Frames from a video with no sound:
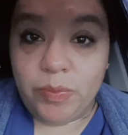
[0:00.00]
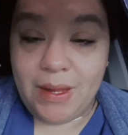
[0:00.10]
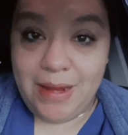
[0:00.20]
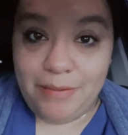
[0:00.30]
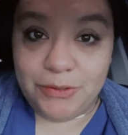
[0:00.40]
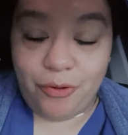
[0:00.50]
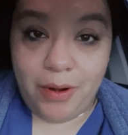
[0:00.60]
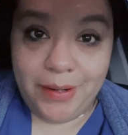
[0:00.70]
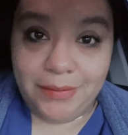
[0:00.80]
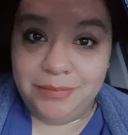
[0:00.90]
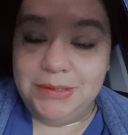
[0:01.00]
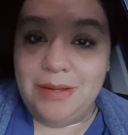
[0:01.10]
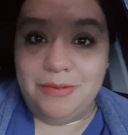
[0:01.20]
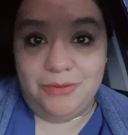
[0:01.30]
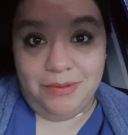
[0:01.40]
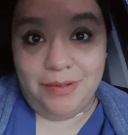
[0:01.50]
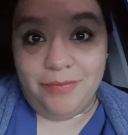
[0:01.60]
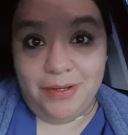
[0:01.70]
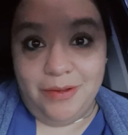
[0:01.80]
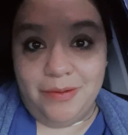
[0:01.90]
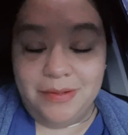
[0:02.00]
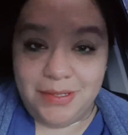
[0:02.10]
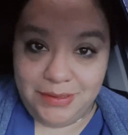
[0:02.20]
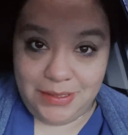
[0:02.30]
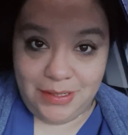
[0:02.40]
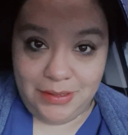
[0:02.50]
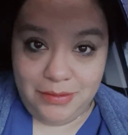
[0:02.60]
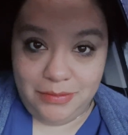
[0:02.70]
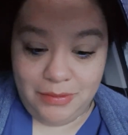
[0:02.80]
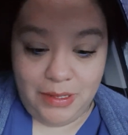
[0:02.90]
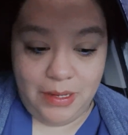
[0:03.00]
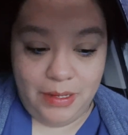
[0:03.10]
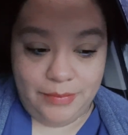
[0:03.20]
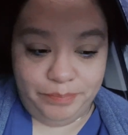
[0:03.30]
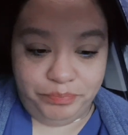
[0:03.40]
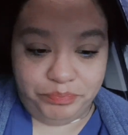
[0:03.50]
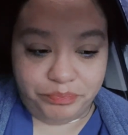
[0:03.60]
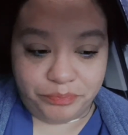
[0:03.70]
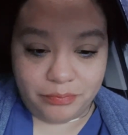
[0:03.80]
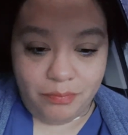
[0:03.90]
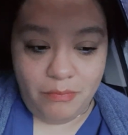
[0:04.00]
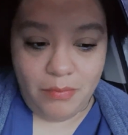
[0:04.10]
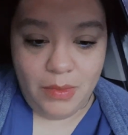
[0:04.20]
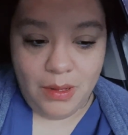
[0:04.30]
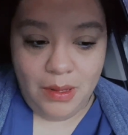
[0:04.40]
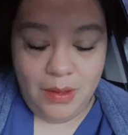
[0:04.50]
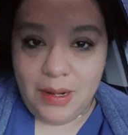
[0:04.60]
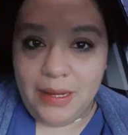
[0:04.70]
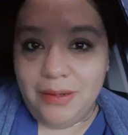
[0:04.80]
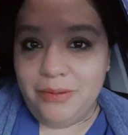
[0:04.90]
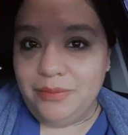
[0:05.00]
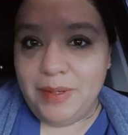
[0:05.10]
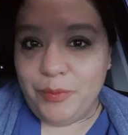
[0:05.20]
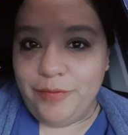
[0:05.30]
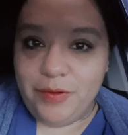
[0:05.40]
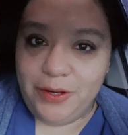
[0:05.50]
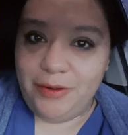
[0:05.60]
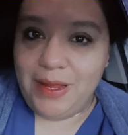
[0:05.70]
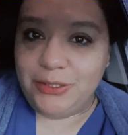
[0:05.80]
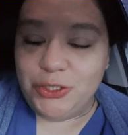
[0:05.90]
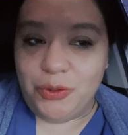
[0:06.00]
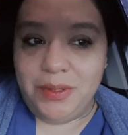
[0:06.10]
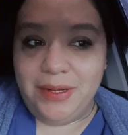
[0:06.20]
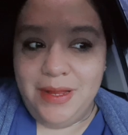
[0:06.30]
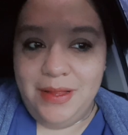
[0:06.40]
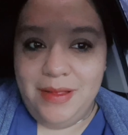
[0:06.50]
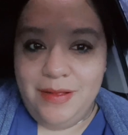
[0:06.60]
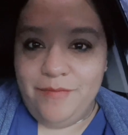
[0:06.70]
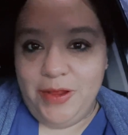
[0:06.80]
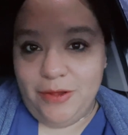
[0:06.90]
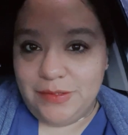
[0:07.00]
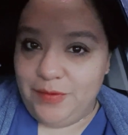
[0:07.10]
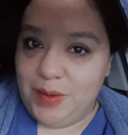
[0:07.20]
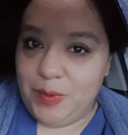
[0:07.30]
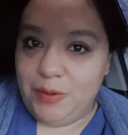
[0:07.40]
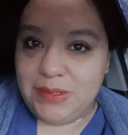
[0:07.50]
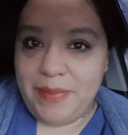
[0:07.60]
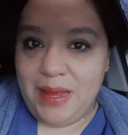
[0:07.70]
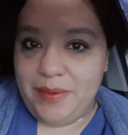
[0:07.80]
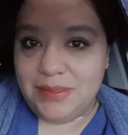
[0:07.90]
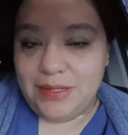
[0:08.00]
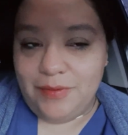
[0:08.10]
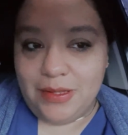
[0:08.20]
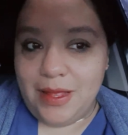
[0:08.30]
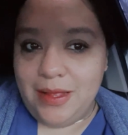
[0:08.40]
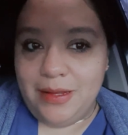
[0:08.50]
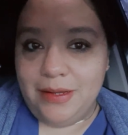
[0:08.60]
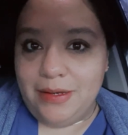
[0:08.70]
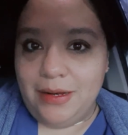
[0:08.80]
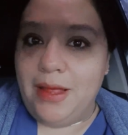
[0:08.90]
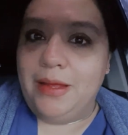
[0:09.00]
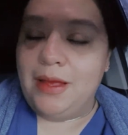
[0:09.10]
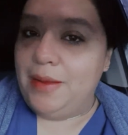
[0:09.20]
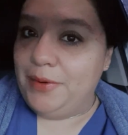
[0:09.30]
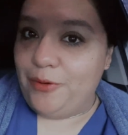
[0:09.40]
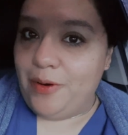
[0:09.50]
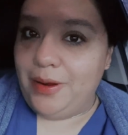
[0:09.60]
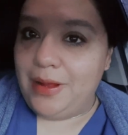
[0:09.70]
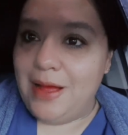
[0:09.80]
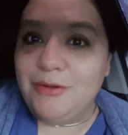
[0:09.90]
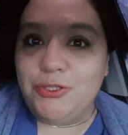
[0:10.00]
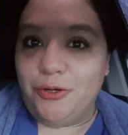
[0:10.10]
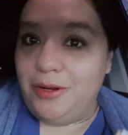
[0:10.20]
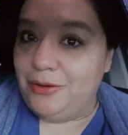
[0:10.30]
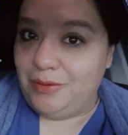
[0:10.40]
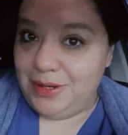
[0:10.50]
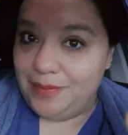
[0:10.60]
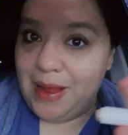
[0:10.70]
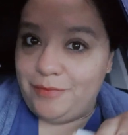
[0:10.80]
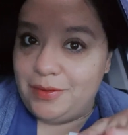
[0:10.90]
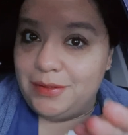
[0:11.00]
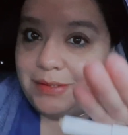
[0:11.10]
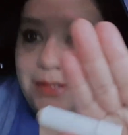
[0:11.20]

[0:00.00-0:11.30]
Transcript: And I was crying because I was doing a video on TikTok and like little memory video, like showing videos of him when he was a baby and stuff like that, and it like had me crying. I'll show you a little clip after this.